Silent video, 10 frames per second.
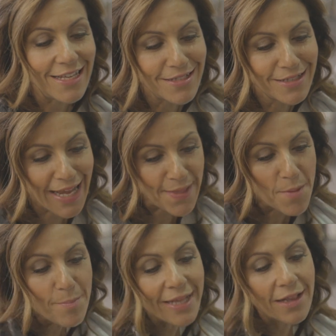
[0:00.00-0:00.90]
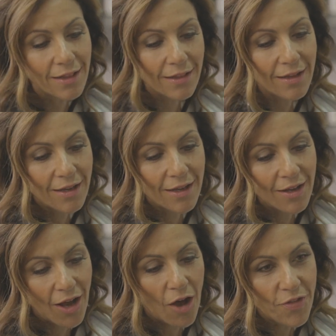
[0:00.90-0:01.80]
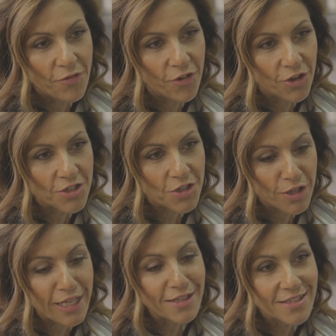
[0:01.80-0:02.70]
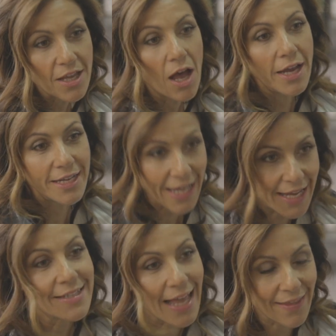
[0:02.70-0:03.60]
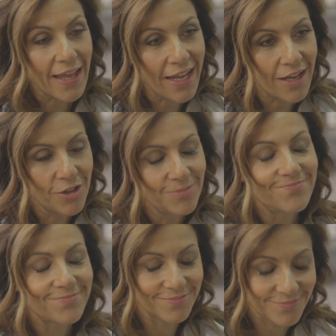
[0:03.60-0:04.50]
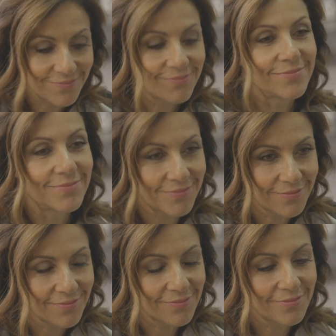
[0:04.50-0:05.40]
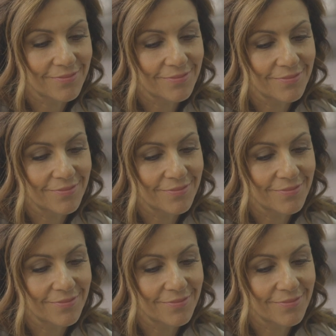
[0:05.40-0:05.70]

isn't in the middle of the foot on the inside is at the heel. The back. Yep, it's all at the back